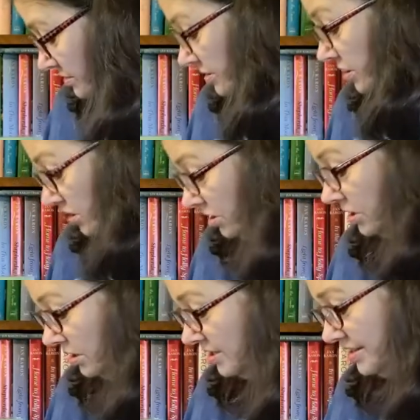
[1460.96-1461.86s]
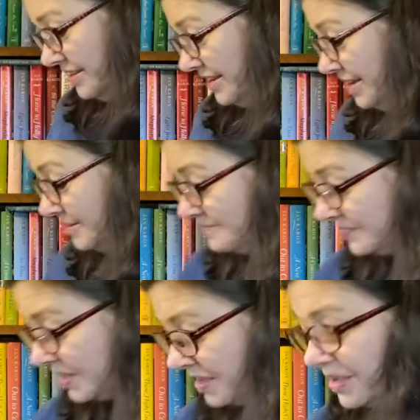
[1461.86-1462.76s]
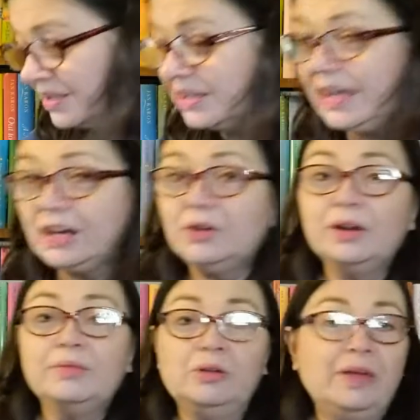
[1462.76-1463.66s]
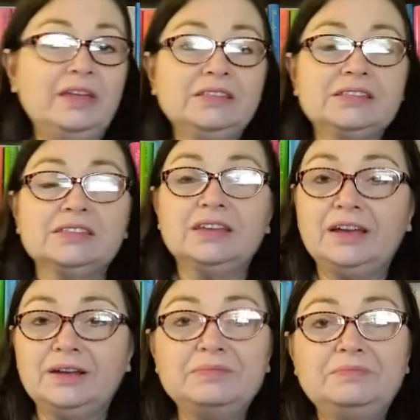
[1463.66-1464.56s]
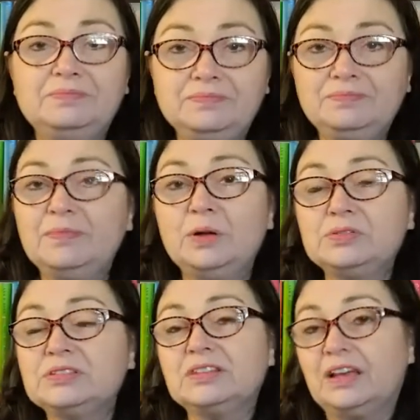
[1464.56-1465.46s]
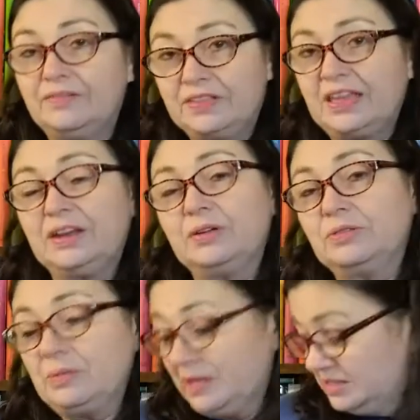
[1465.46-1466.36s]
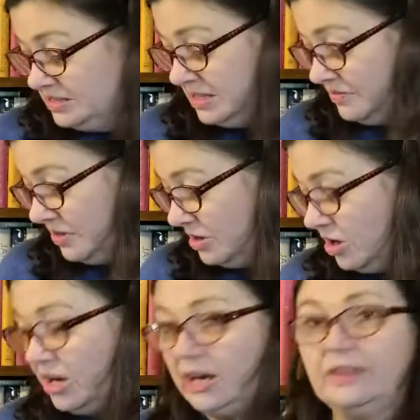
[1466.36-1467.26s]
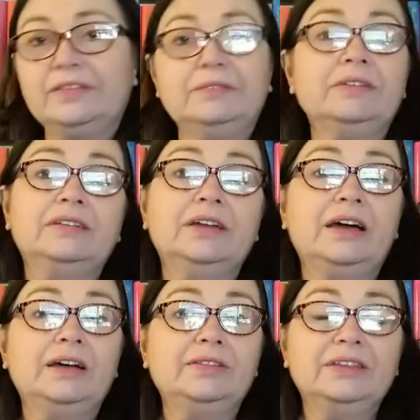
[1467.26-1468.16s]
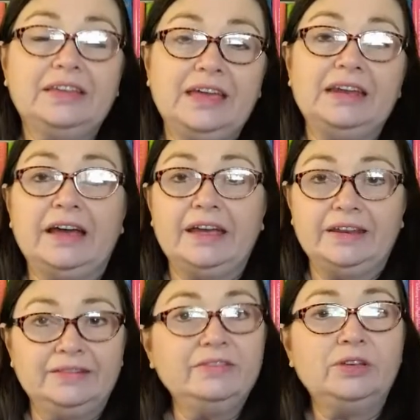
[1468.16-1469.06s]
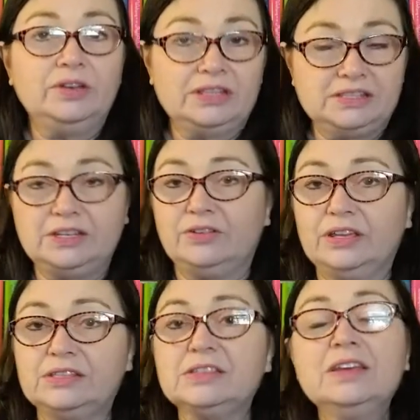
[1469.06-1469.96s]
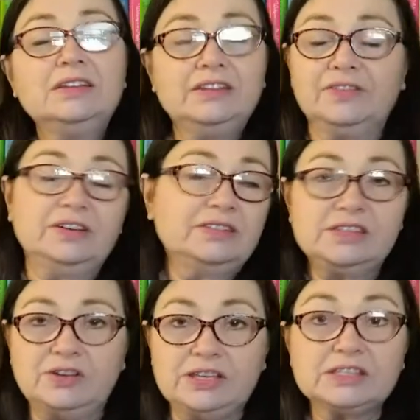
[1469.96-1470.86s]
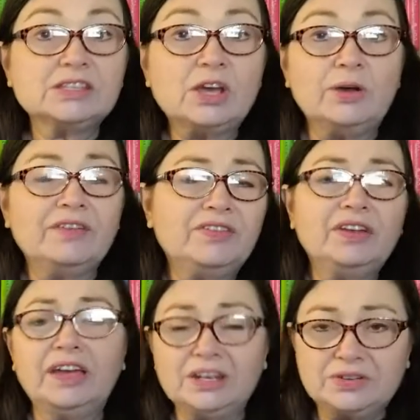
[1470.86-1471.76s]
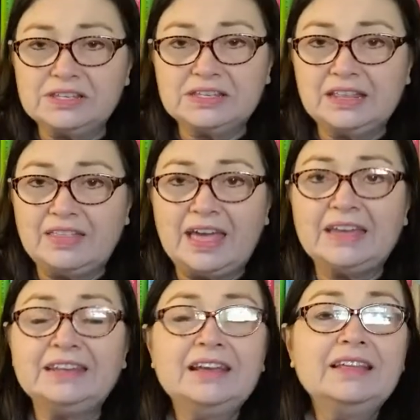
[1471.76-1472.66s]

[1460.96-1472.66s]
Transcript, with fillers: all... category romance. Most of the category romances even are the Canine Unit series, different series. So if you're not interested in that,